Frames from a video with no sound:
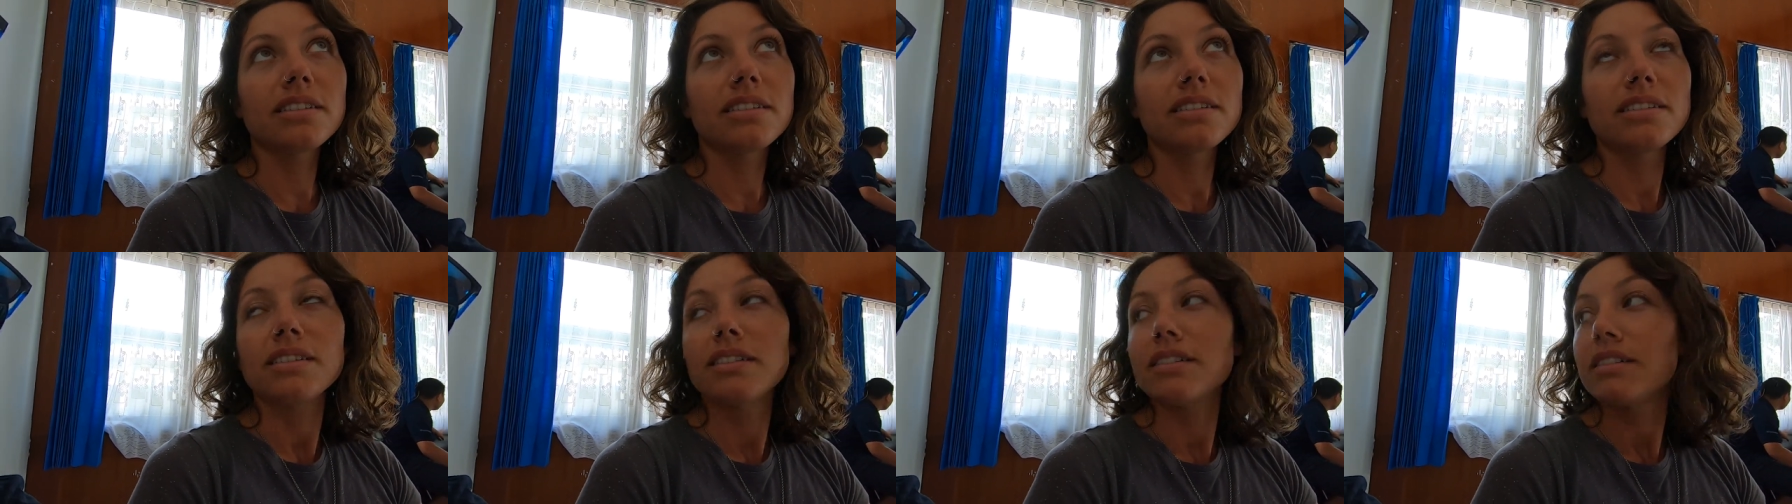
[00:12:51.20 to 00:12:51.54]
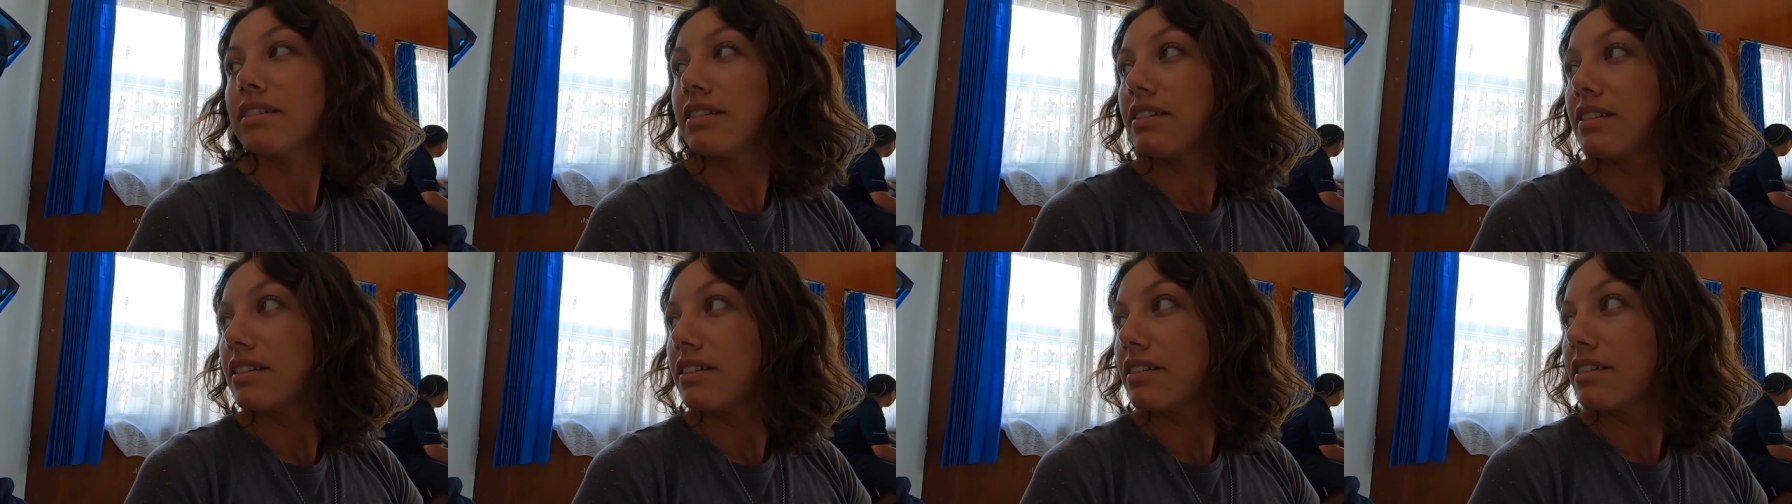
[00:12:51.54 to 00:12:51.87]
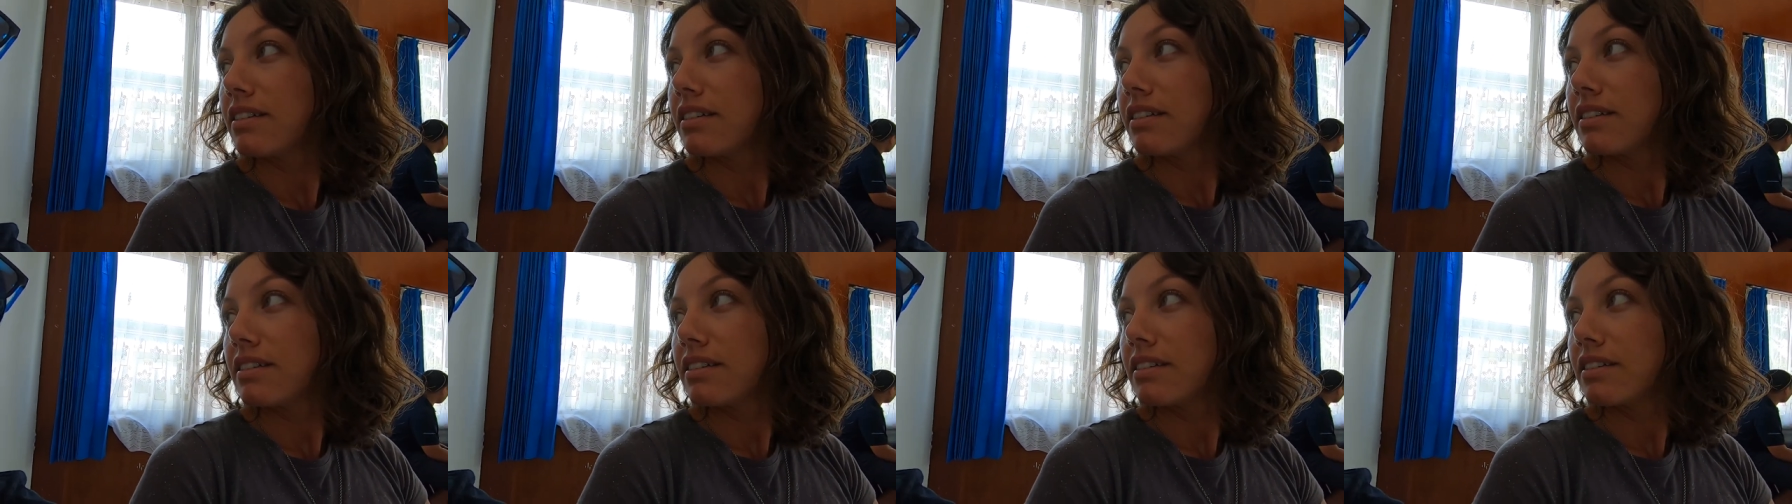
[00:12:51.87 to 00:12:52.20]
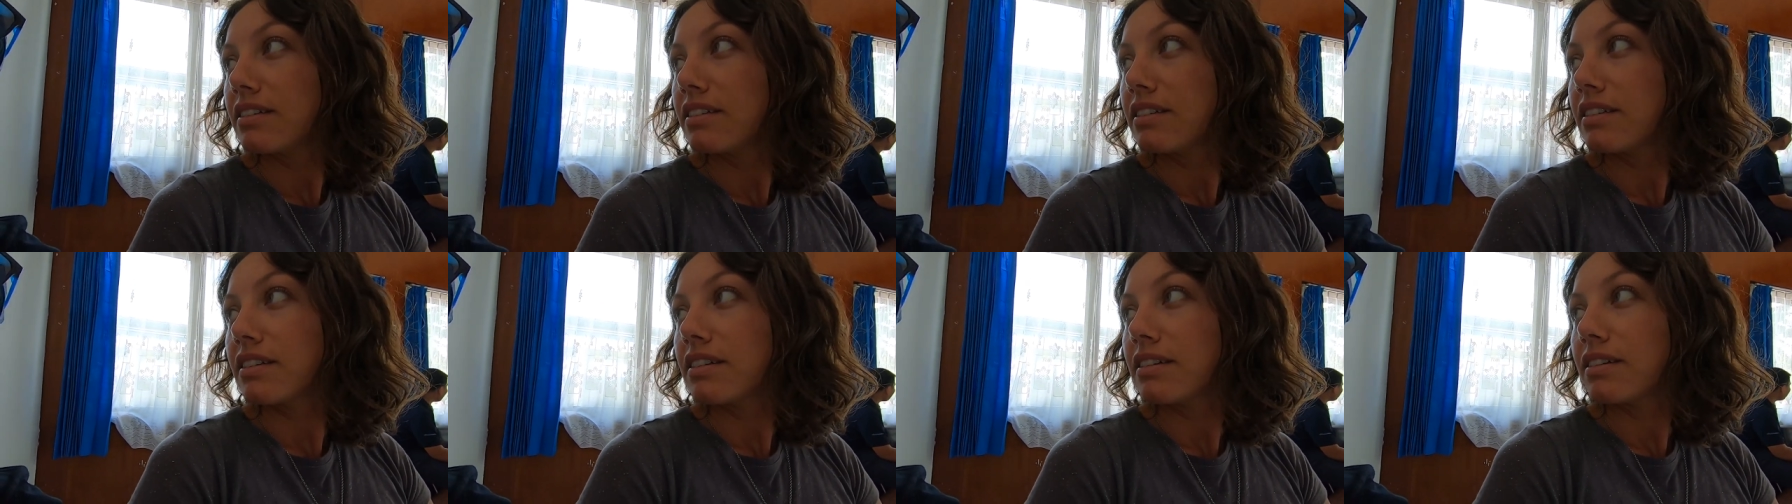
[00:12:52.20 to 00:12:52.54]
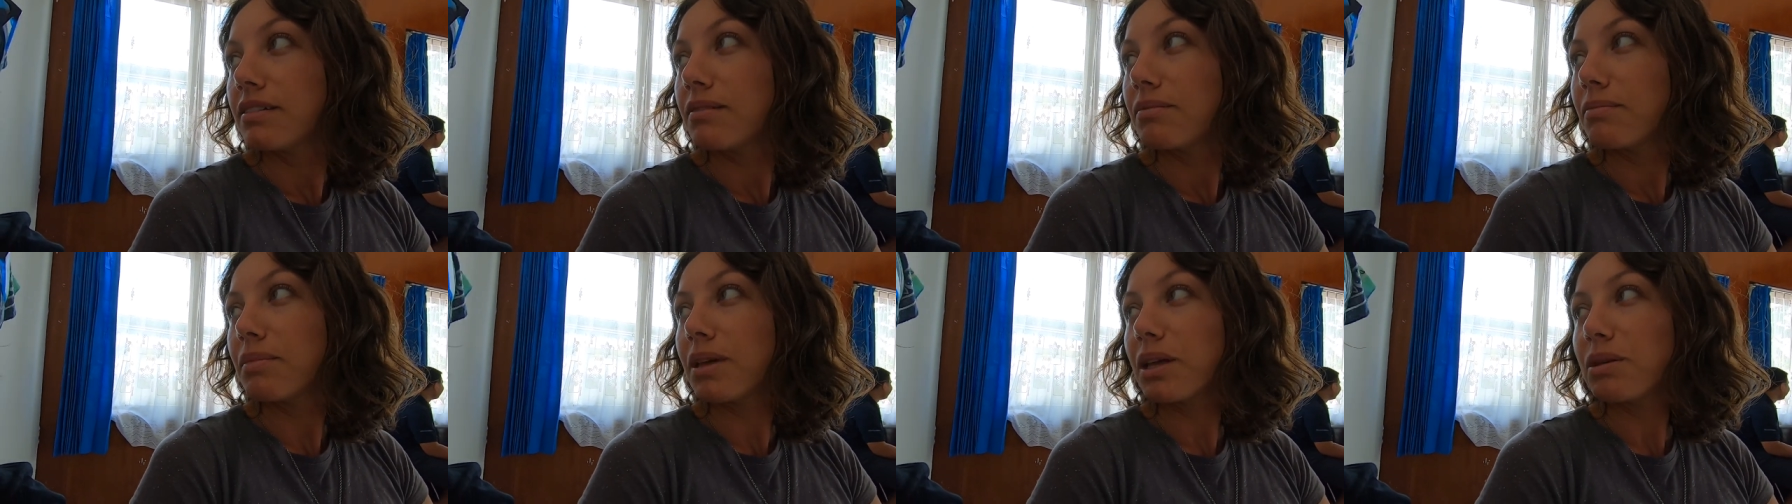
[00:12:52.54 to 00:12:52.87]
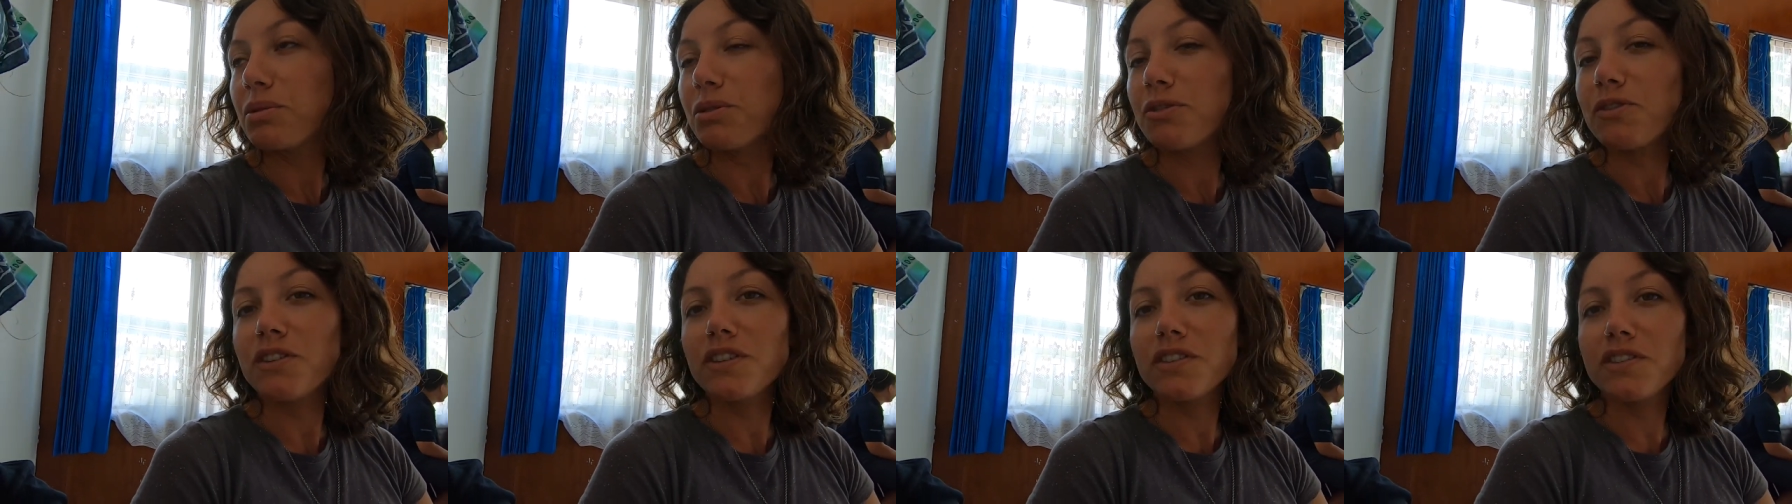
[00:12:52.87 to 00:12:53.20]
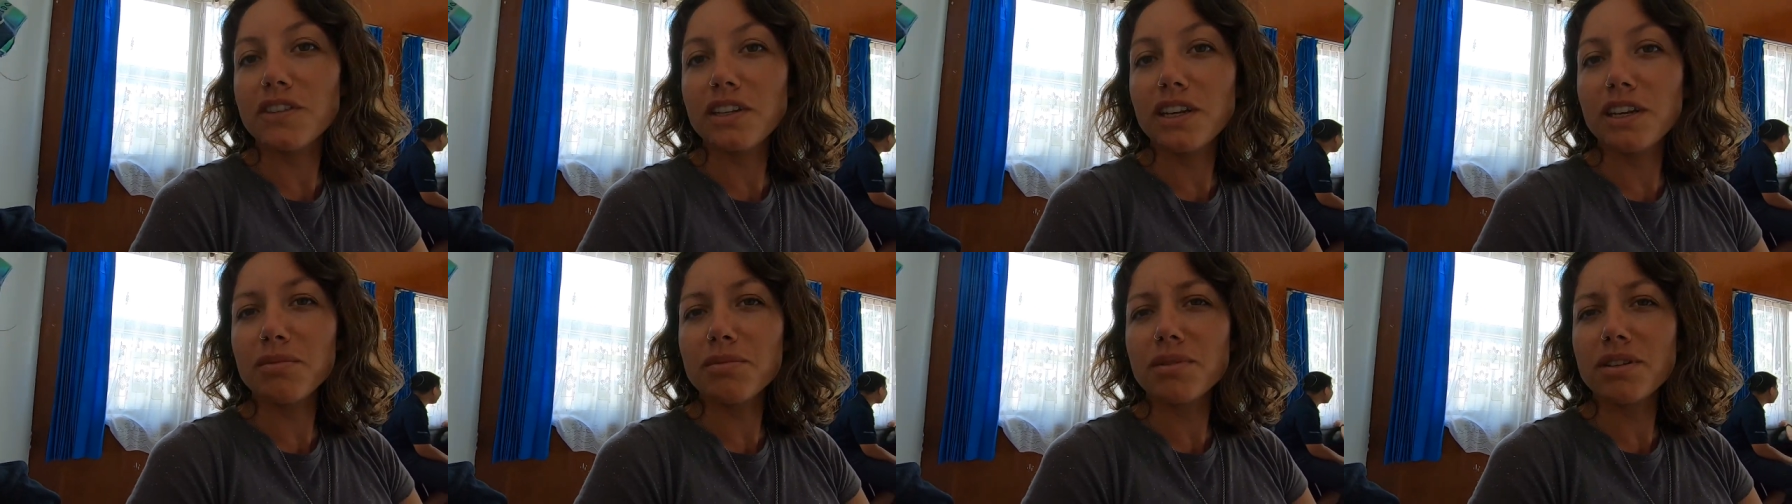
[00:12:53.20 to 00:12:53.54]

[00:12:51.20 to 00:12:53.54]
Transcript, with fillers: Started from here. Maybe 15